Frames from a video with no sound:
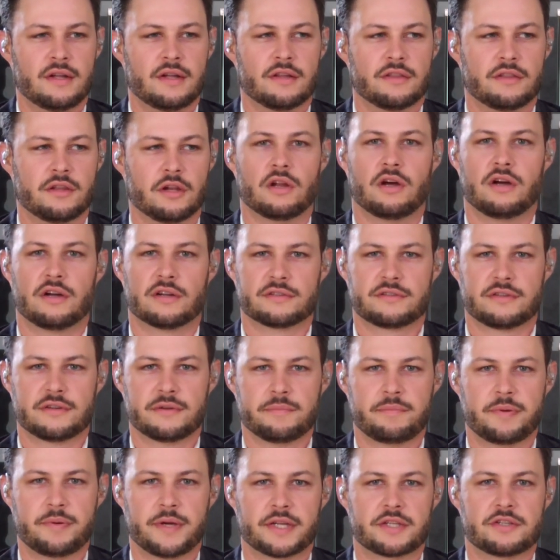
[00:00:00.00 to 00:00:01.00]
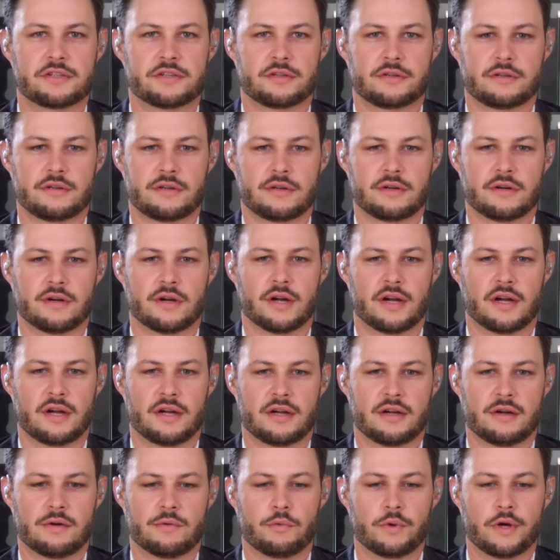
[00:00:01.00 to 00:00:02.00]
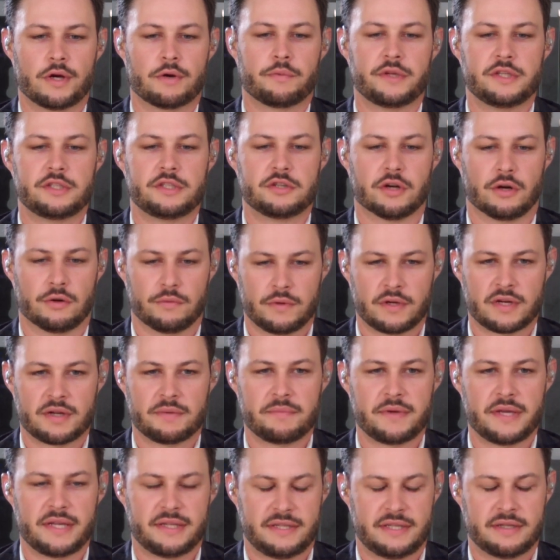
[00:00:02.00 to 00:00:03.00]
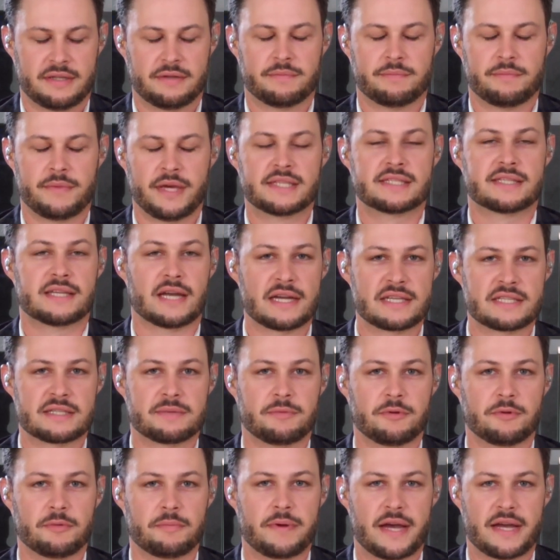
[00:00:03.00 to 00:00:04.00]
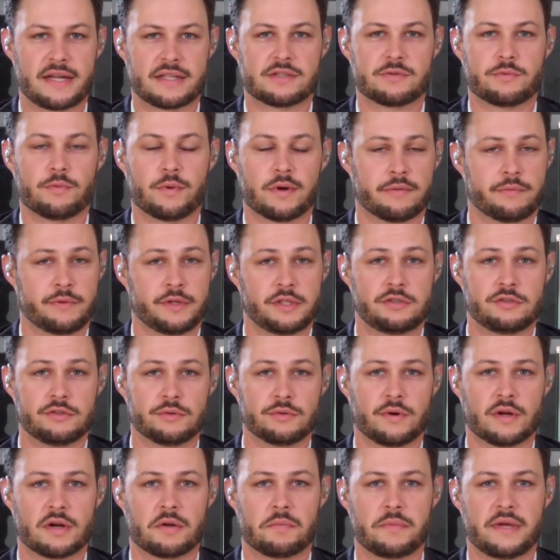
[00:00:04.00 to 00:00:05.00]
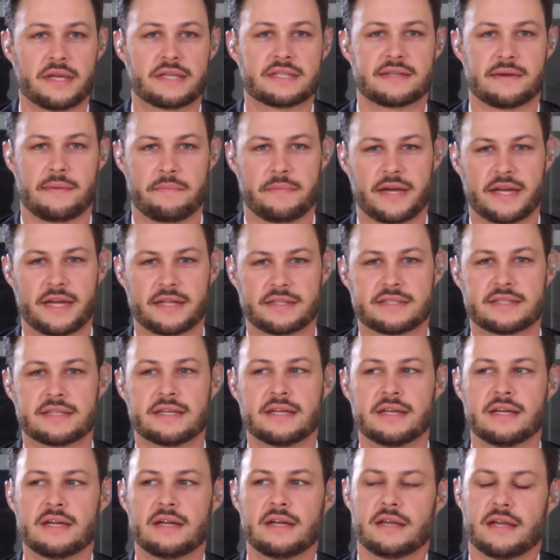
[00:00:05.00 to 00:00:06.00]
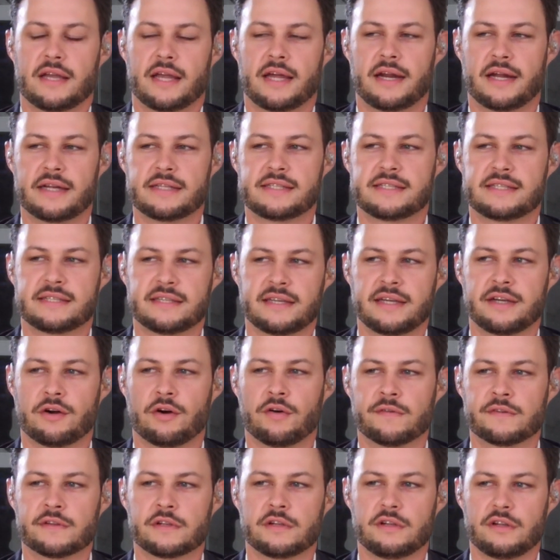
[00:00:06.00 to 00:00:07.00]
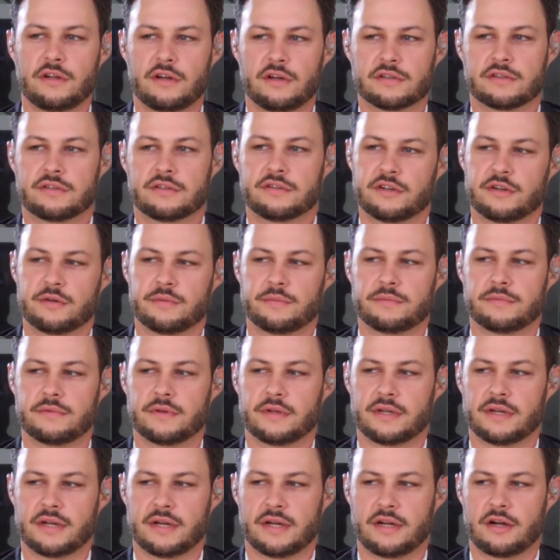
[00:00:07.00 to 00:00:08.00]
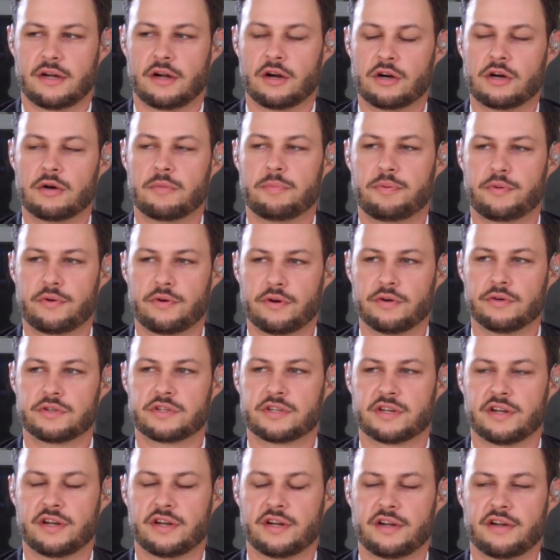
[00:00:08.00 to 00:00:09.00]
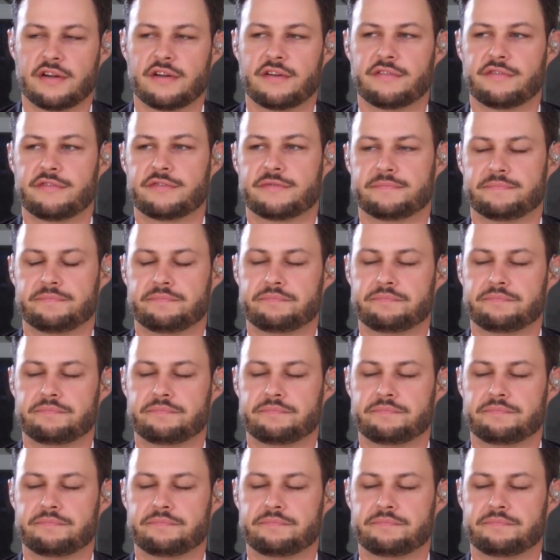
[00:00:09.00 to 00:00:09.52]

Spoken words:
the long-term picture, where we don't want to make sizable bets, where we do want to make some bets. And I'd say over the long term, our approach of,